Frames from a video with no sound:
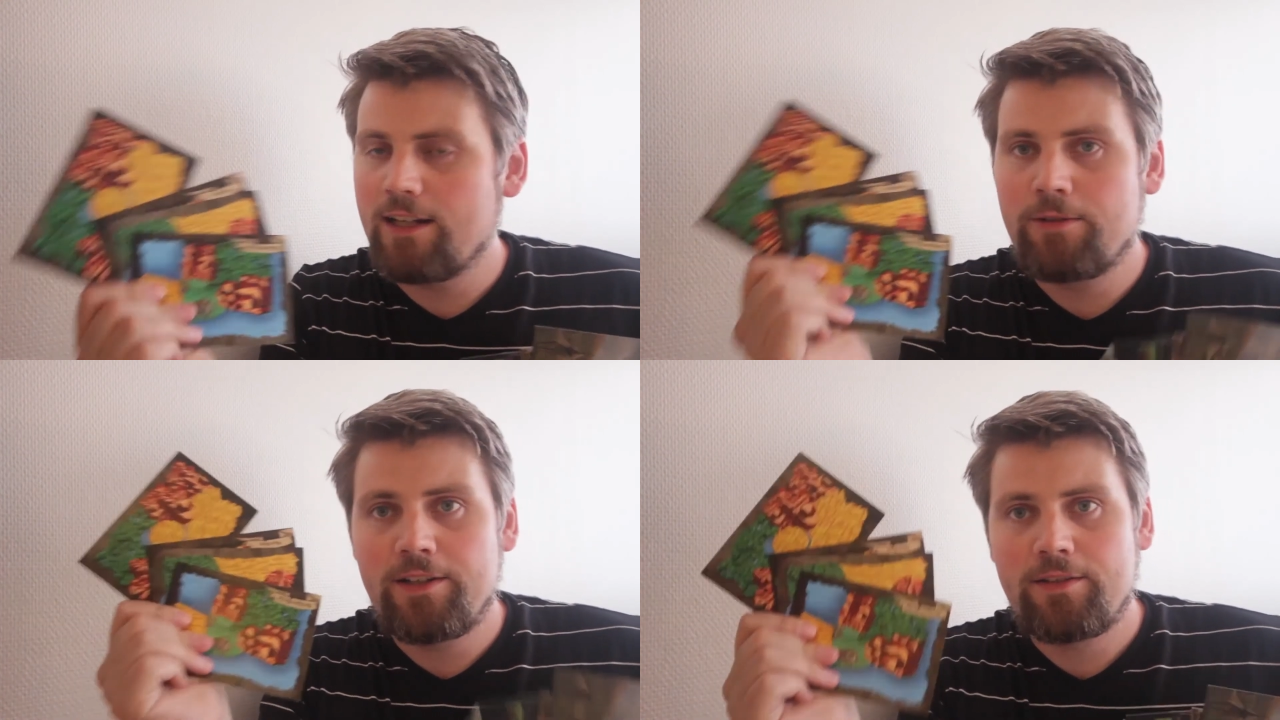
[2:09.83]

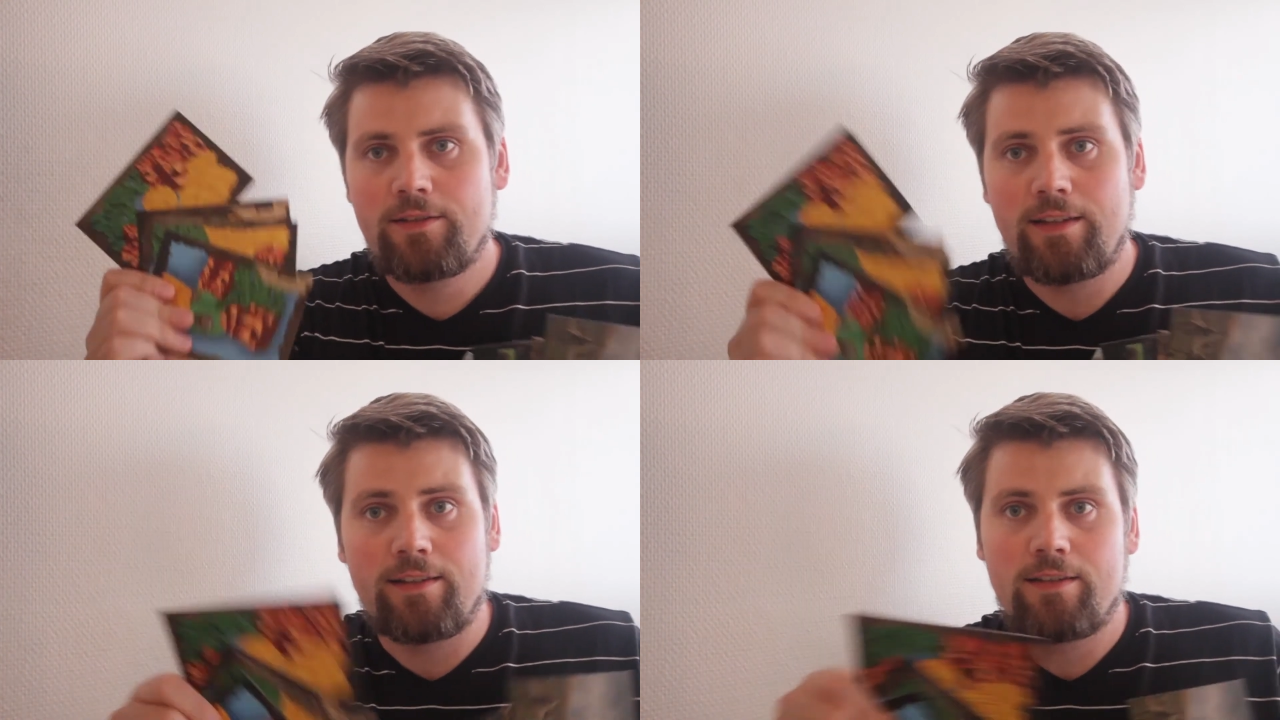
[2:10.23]

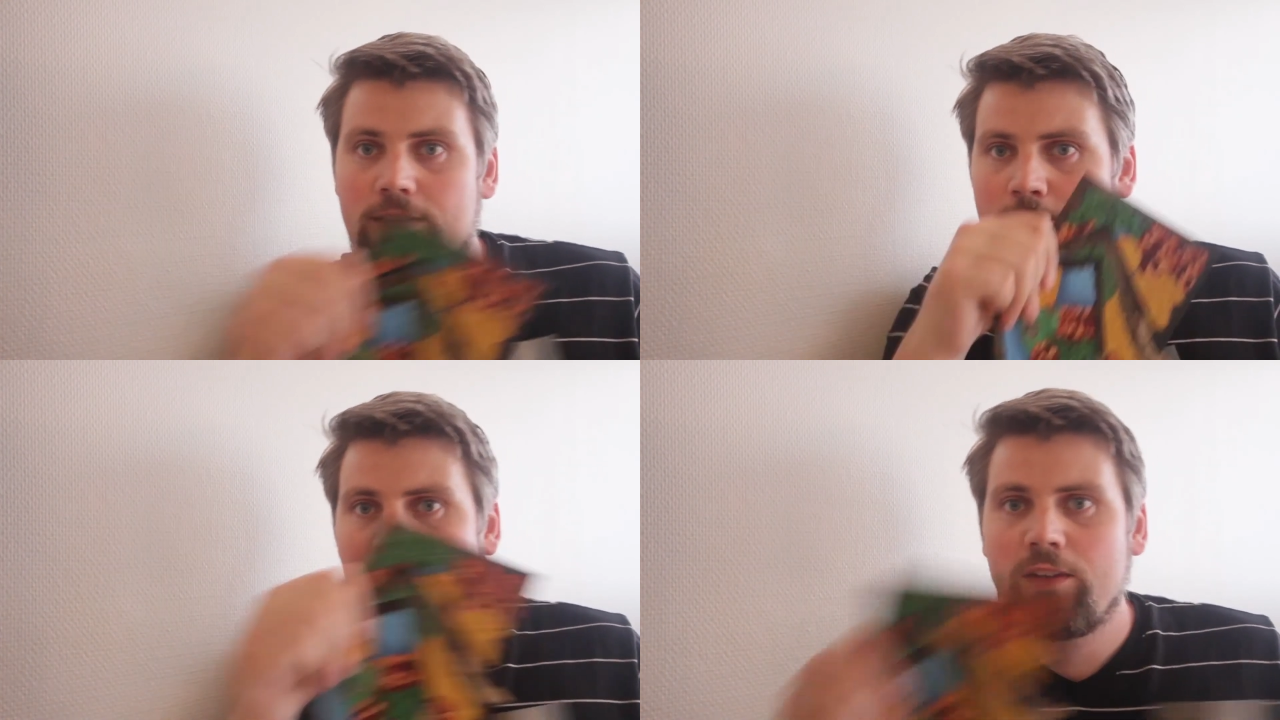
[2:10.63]
areas than
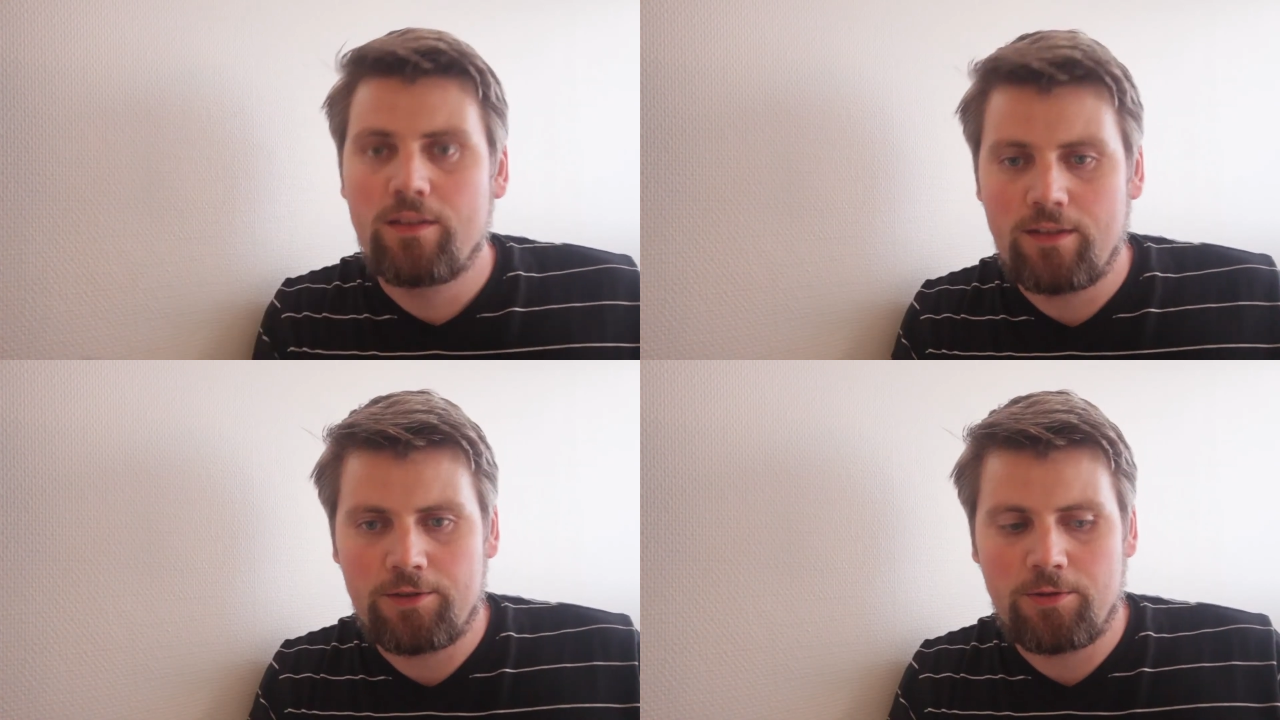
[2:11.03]

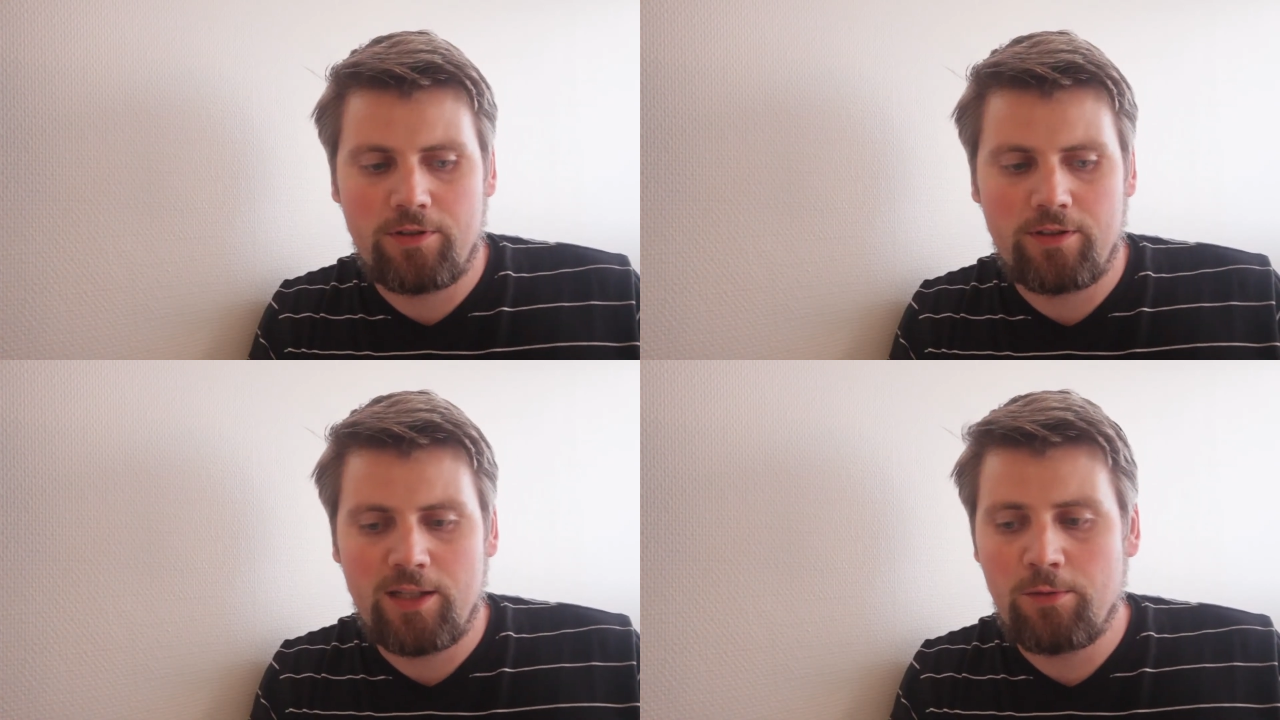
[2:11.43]
I showed
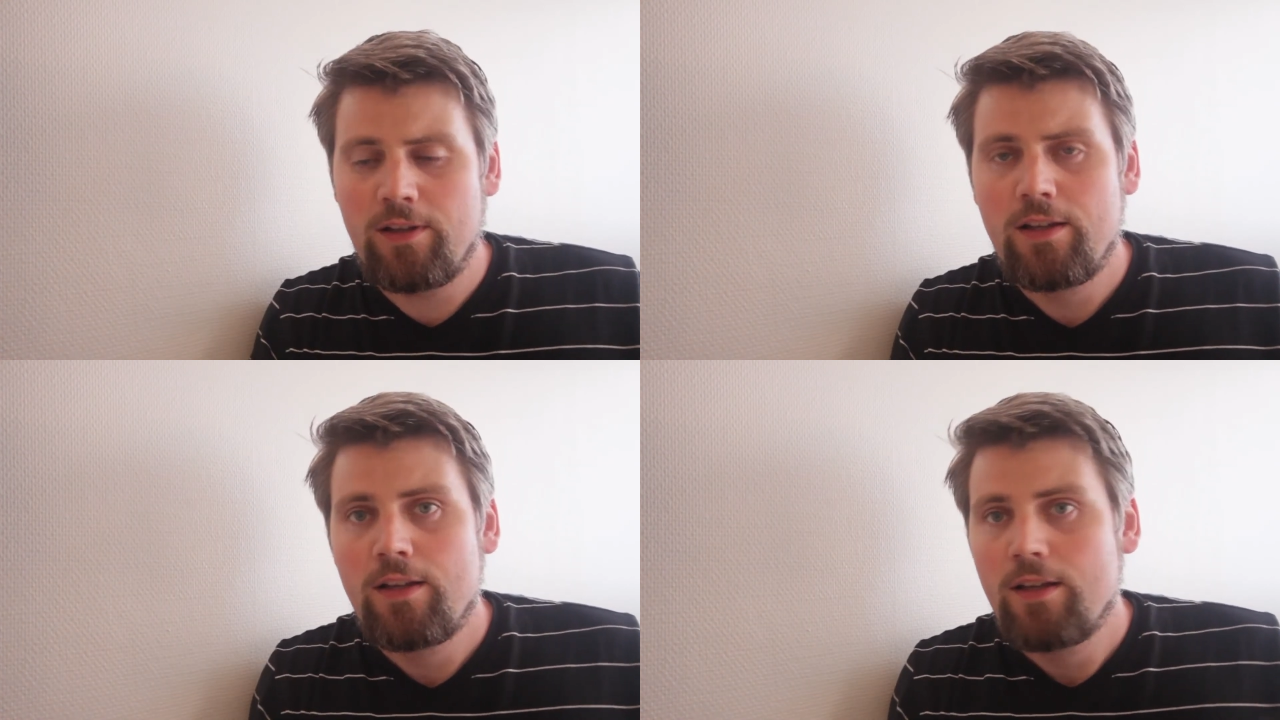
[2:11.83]
you on the table.